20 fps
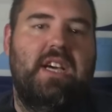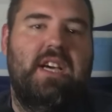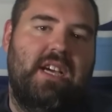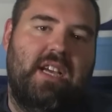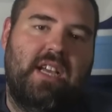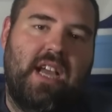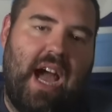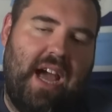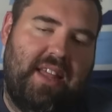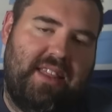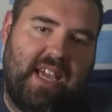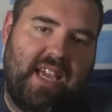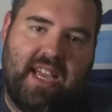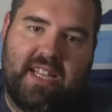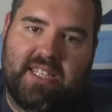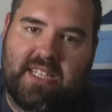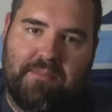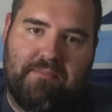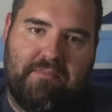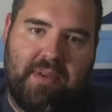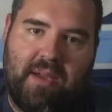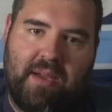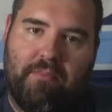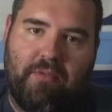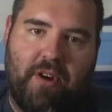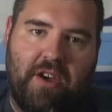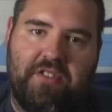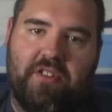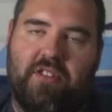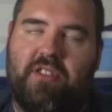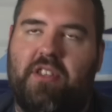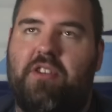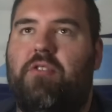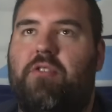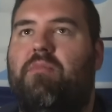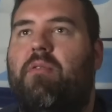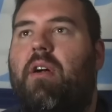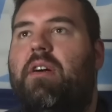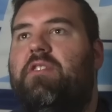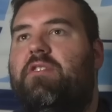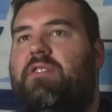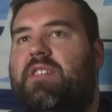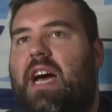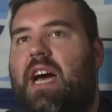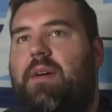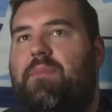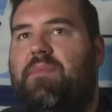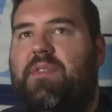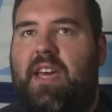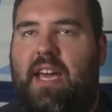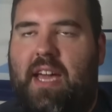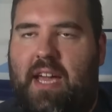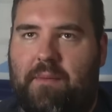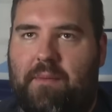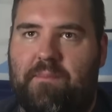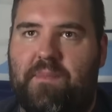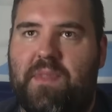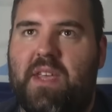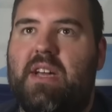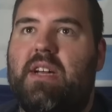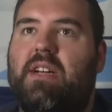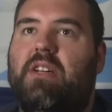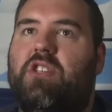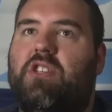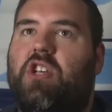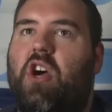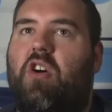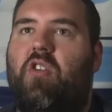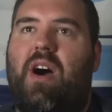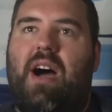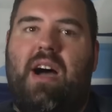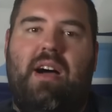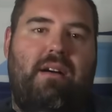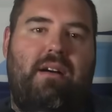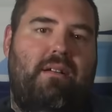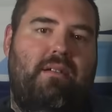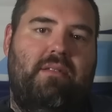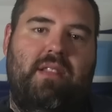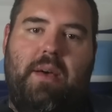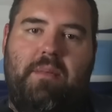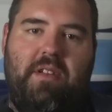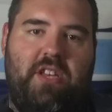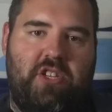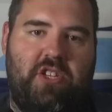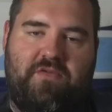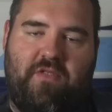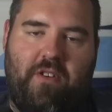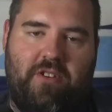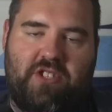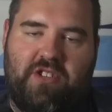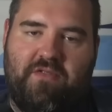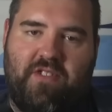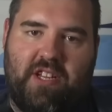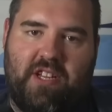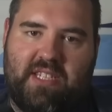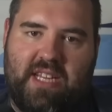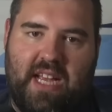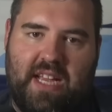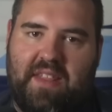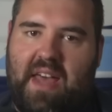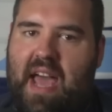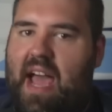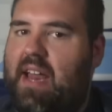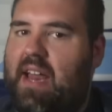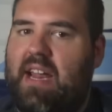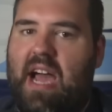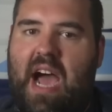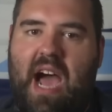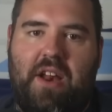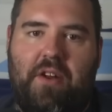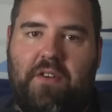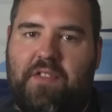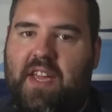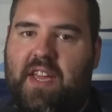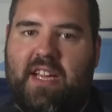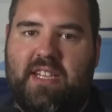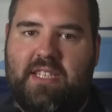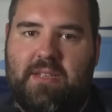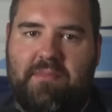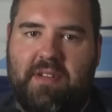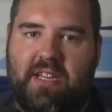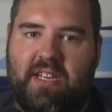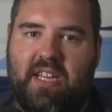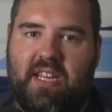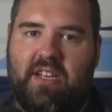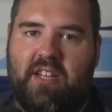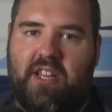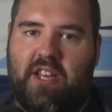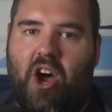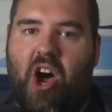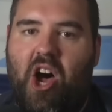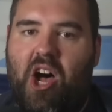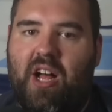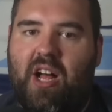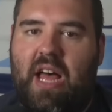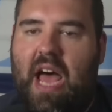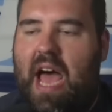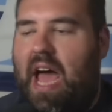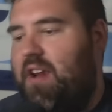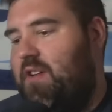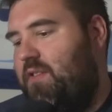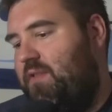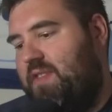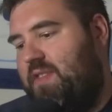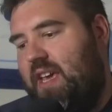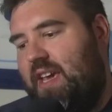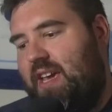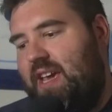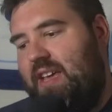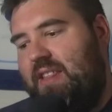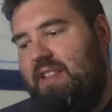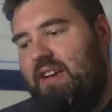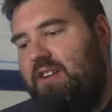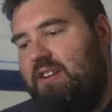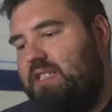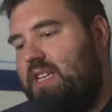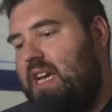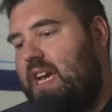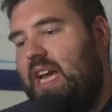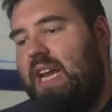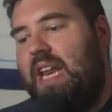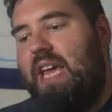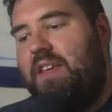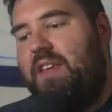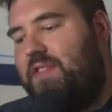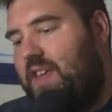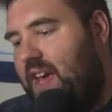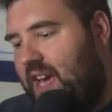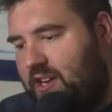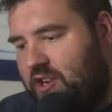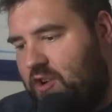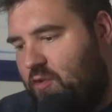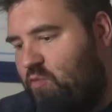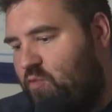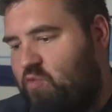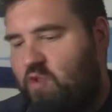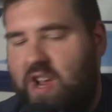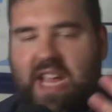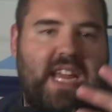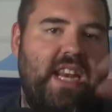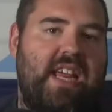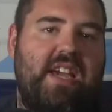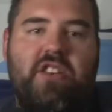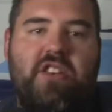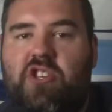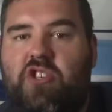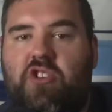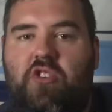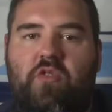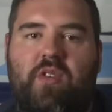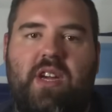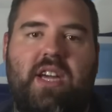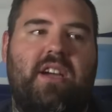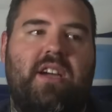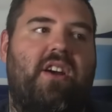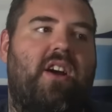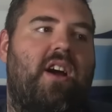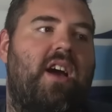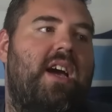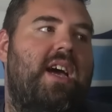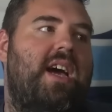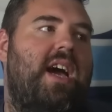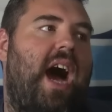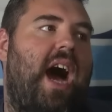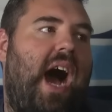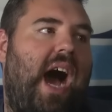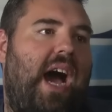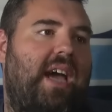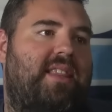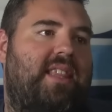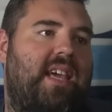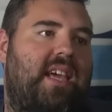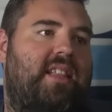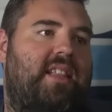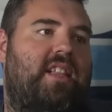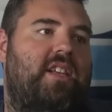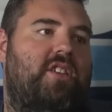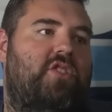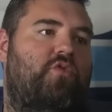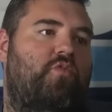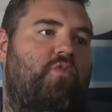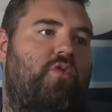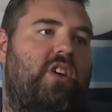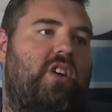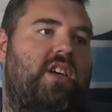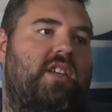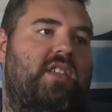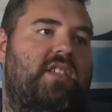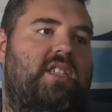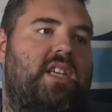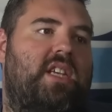I think it's a big brother, little brother type thing. So let me just first of all say that. I don't think it's a big deal at all. I don't think there's anything to read into here. I think this was